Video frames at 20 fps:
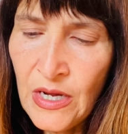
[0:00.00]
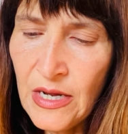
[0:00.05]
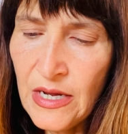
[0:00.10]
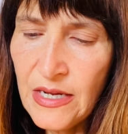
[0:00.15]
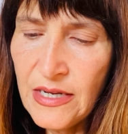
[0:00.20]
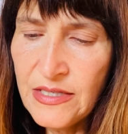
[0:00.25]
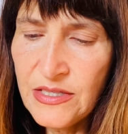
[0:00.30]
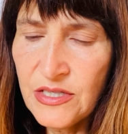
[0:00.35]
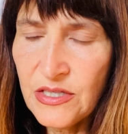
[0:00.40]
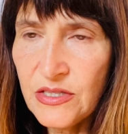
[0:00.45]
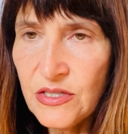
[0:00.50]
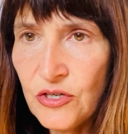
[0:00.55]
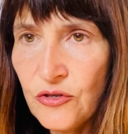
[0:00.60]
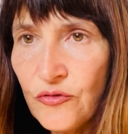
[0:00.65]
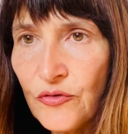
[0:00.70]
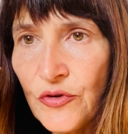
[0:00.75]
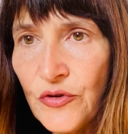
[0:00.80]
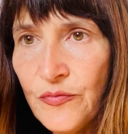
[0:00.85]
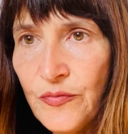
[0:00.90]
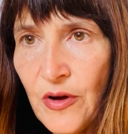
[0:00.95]
It's just a
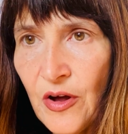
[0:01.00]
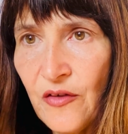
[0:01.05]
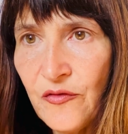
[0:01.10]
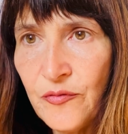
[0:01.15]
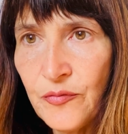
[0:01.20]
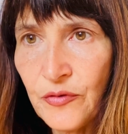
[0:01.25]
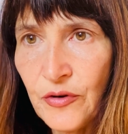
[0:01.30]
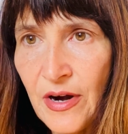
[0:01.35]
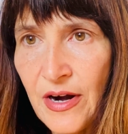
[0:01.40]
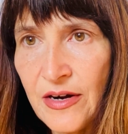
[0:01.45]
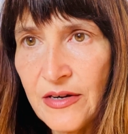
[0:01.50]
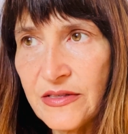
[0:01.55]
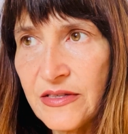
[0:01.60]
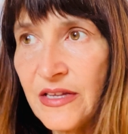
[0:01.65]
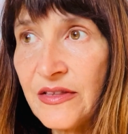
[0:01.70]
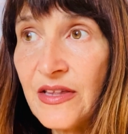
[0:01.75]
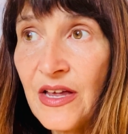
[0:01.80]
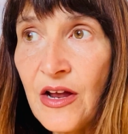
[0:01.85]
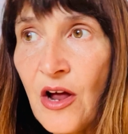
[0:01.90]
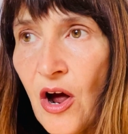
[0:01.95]
group of prayers
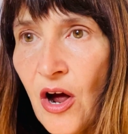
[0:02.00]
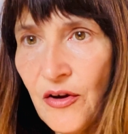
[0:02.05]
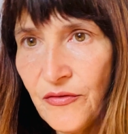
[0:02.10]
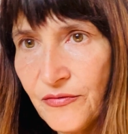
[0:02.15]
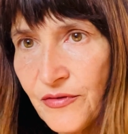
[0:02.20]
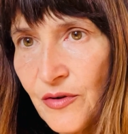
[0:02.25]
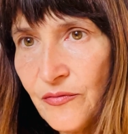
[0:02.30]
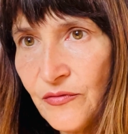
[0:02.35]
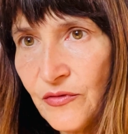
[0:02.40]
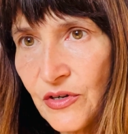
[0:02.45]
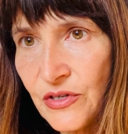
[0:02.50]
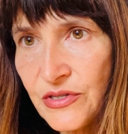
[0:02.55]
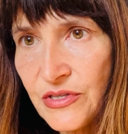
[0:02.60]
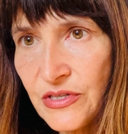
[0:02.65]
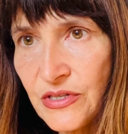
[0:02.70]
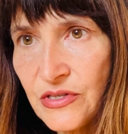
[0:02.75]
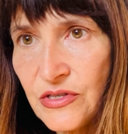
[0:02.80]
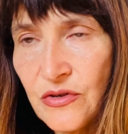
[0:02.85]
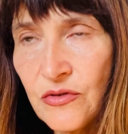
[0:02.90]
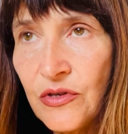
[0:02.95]
that they got from
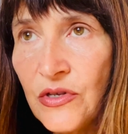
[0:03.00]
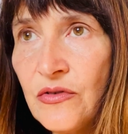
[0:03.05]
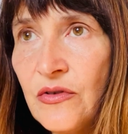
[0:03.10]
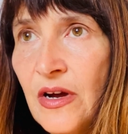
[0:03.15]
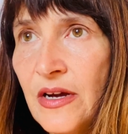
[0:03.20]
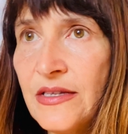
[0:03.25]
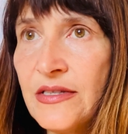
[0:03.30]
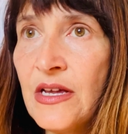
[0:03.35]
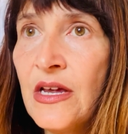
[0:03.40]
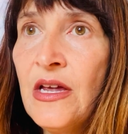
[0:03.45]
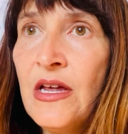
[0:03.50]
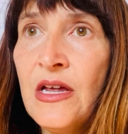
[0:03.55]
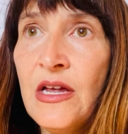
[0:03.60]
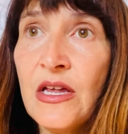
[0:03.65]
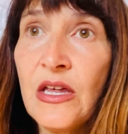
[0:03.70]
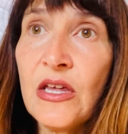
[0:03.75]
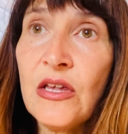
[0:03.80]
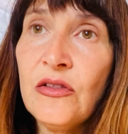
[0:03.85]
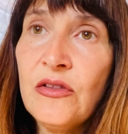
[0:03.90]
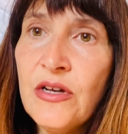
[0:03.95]
verses. So you guys
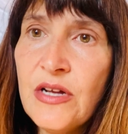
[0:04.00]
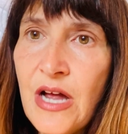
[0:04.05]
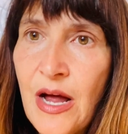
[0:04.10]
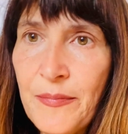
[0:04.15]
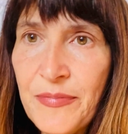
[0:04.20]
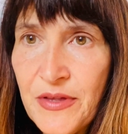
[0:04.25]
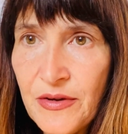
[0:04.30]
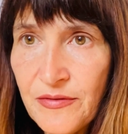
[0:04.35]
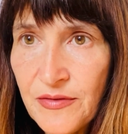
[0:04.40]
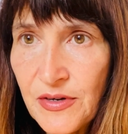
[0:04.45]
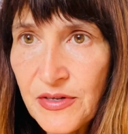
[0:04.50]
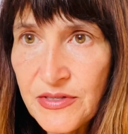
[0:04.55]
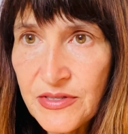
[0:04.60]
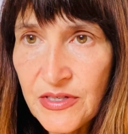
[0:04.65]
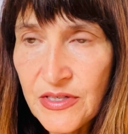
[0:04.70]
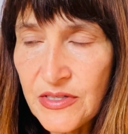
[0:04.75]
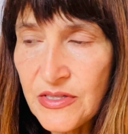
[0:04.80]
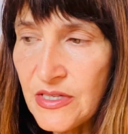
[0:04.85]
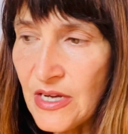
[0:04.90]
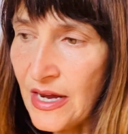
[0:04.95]
can look up the
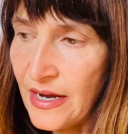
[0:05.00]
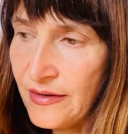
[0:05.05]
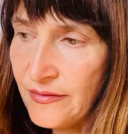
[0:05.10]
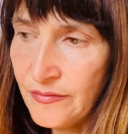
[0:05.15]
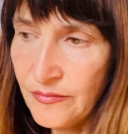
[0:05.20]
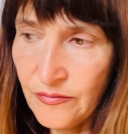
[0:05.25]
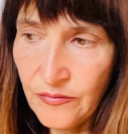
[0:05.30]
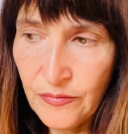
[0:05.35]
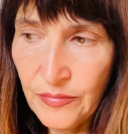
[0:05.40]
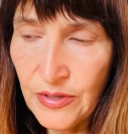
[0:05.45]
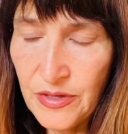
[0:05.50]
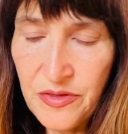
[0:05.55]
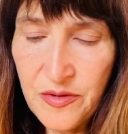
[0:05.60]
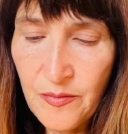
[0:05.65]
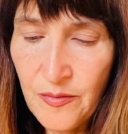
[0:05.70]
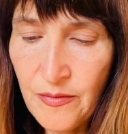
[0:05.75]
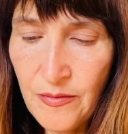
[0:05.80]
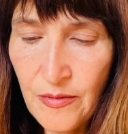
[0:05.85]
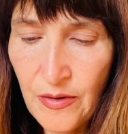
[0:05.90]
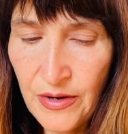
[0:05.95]
verses and put
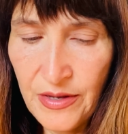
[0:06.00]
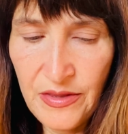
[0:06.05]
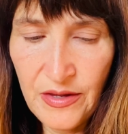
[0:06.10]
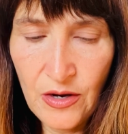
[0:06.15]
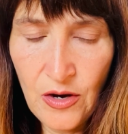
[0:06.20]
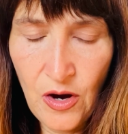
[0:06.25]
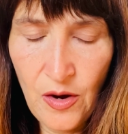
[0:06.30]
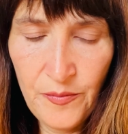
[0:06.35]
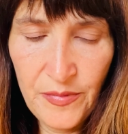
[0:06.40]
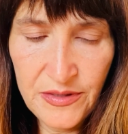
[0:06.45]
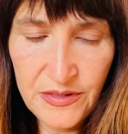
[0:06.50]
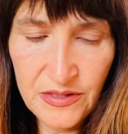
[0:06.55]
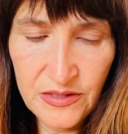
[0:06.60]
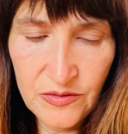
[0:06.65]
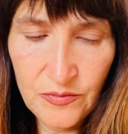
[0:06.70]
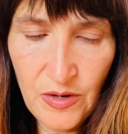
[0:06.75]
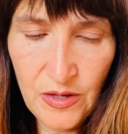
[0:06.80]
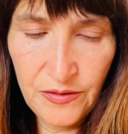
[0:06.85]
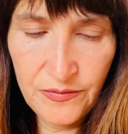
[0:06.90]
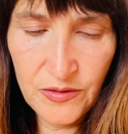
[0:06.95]
them in the comments
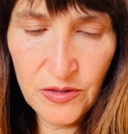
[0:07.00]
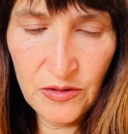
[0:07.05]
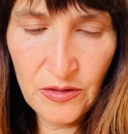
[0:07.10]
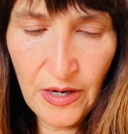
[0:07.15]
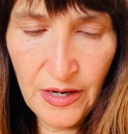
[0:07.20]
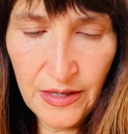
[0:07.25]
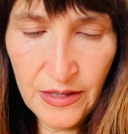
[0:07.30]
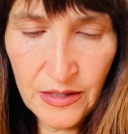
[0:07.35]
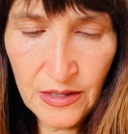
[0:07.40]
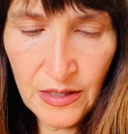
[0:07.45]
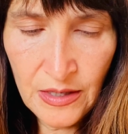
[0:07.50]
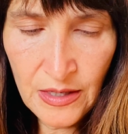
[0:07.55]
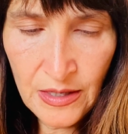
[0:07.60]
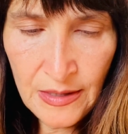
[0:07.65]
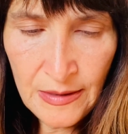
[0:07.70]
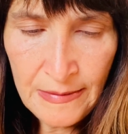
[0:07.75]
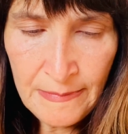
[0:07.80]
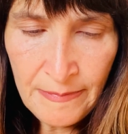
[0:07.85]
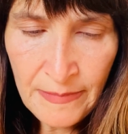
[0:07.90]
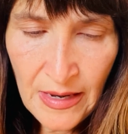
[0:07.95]
as well if you'd like.
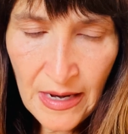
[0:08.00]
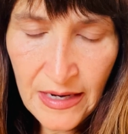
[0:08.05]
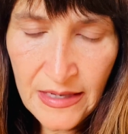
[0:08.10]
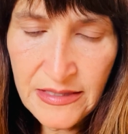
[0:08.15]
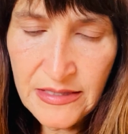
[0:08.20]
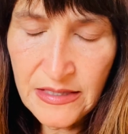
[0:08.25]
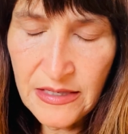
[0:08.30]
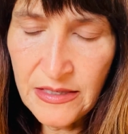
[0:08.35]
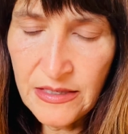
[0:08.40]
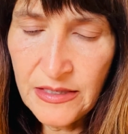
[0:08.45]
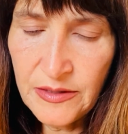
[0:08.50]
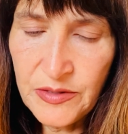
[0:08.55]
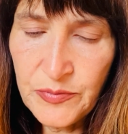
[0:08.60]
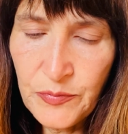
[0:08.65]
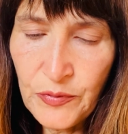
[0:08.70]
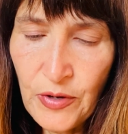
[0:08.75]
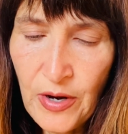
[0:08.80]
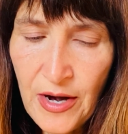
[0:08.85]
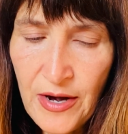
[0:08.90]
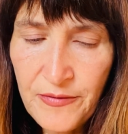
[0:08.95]
It says it's
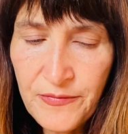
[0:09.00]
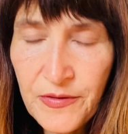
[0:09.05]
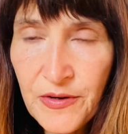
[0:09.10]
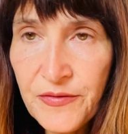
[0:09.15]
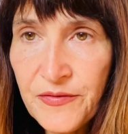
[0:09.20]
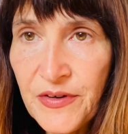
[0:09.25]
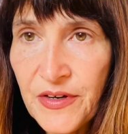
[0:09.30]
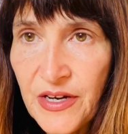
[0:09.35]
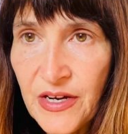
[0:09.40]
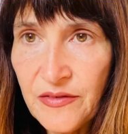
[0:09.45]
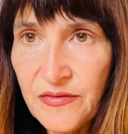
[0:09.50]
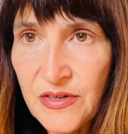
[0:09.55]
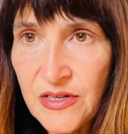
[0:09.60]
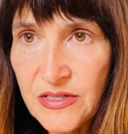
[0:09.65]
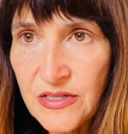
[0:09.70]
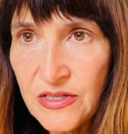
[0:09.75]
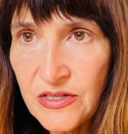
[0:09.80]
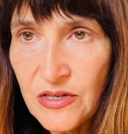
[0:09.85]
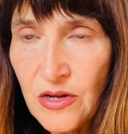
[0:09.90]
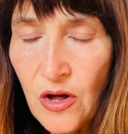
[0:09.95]
prayer for
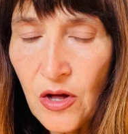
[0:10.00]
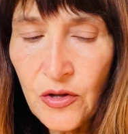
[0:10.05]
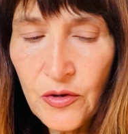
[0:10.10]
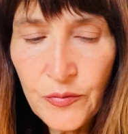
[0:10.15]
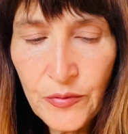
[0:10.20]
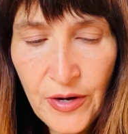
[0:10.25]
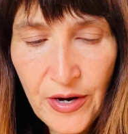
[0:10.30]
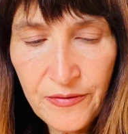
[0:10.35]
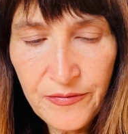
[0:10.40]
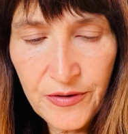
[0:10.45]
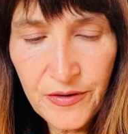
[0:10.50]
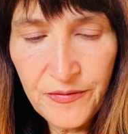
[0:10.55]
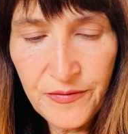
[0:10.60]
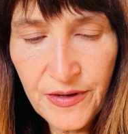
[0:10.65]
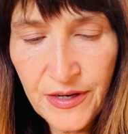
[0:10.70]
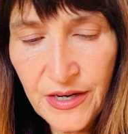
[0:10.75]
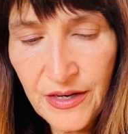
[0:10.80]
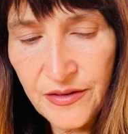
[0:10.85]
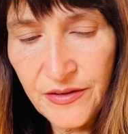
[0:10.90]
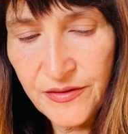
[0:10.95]
forgiveness. It's called a prayer for
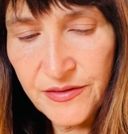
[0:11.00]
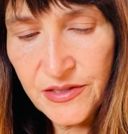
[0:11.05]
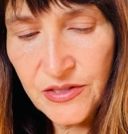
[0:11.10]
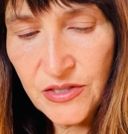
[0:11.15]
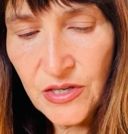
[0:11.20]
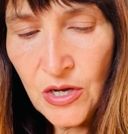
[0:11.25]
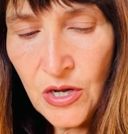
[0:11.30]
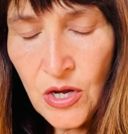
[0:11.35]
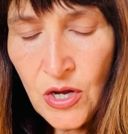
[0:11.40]
forgiveness.